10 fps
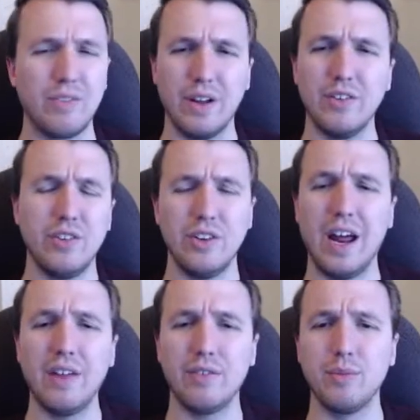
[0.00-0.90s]
forget, she
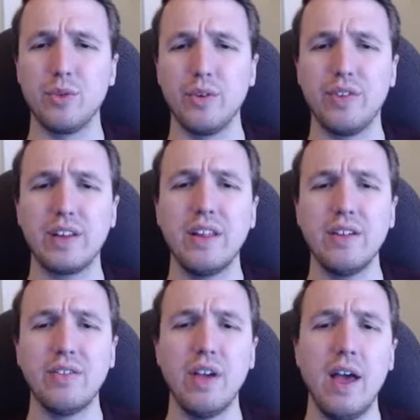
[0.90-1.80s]
died of some sort of
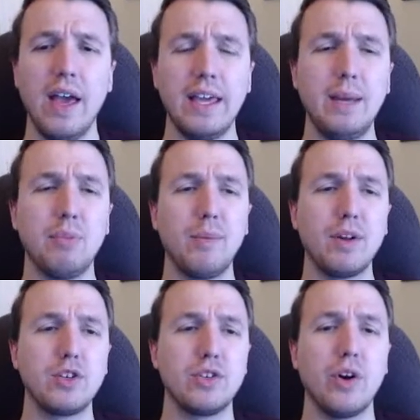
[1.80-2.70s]
sickness. He pretty
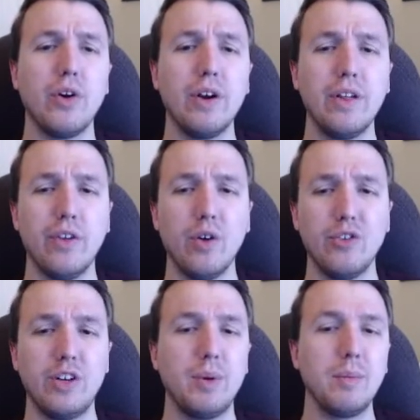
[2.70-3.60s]
much started his
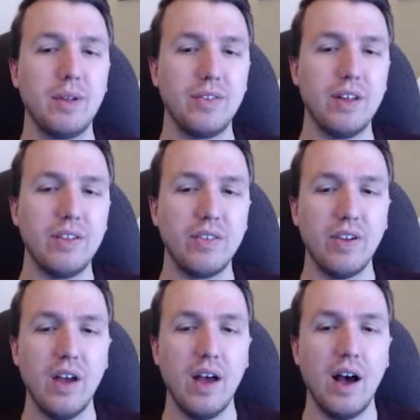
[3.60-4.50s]
own shipping
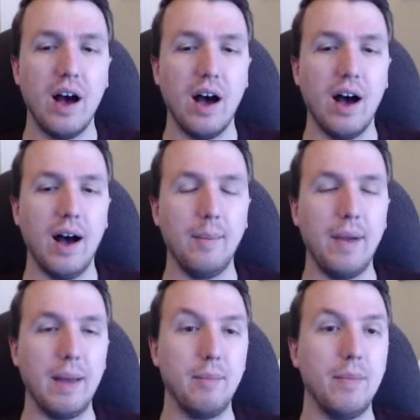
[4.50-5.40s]
business,
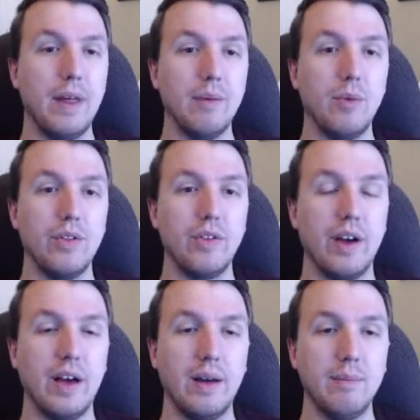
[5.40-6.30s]
and then was
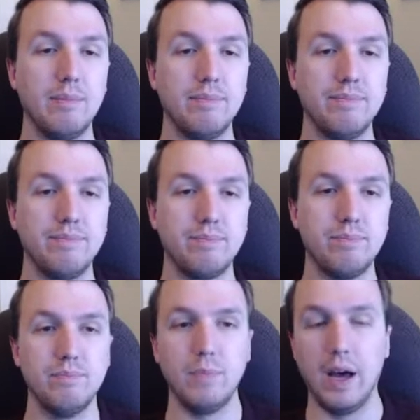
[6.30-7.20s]
a
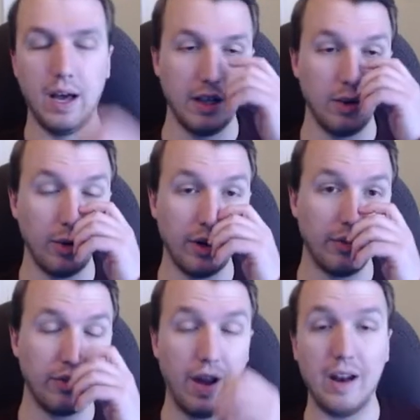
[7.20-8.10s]

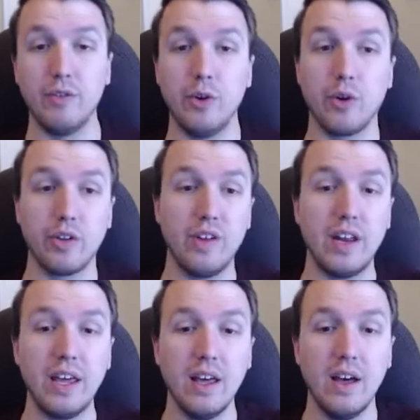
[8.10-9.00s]
lawyer out of New York
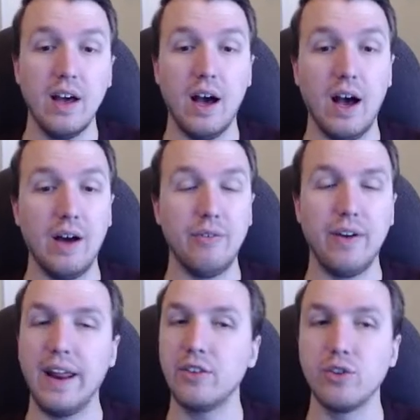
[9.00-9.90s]
City.
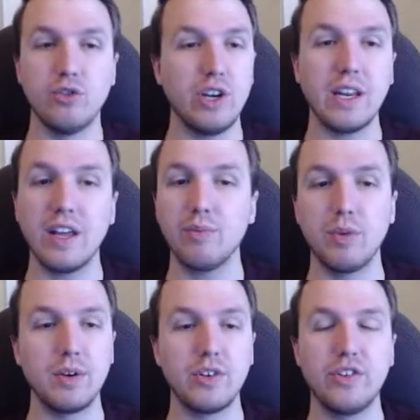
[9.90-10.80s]
Financial genius,
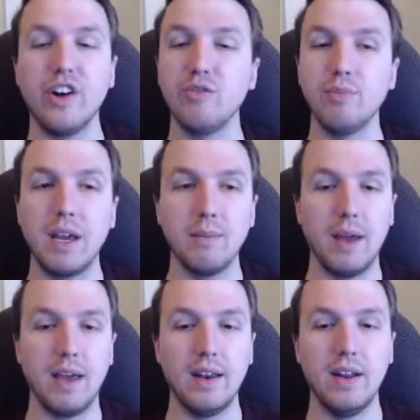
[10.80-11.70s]
pretty much self-made
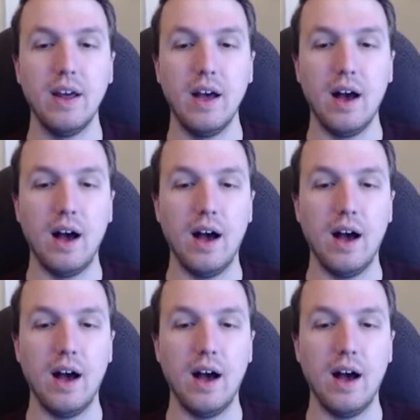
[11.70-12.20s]
man.